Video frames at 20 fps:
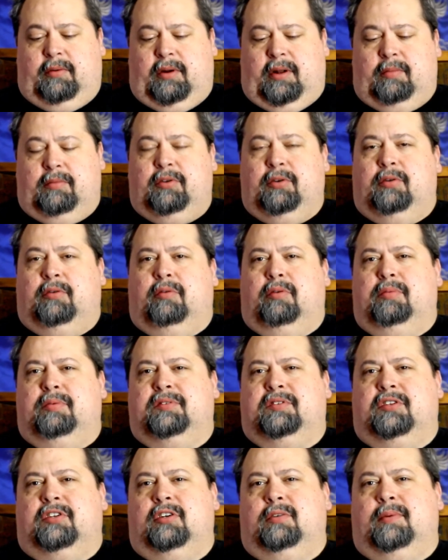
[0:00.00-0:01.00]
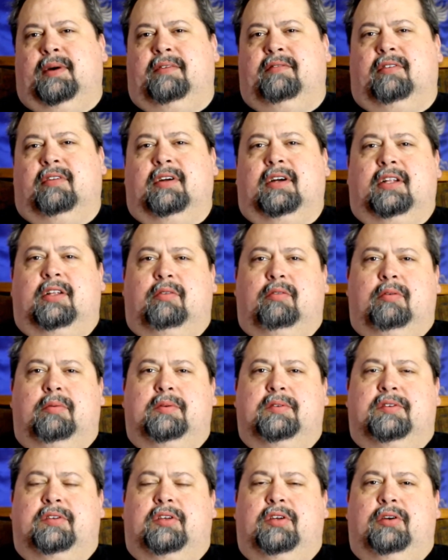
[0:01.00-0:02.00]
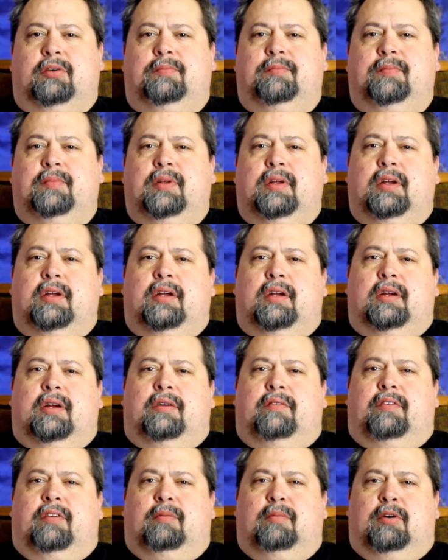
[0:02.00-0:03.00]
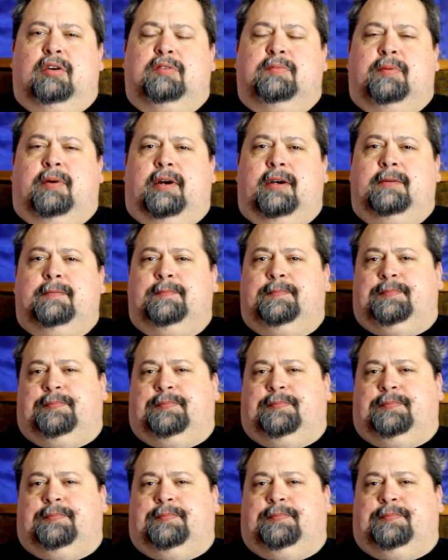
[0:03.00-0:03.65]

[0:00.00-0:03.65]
When I'm doing a Rubik's Cube, I have to look at the Rubik's Cube for the most part.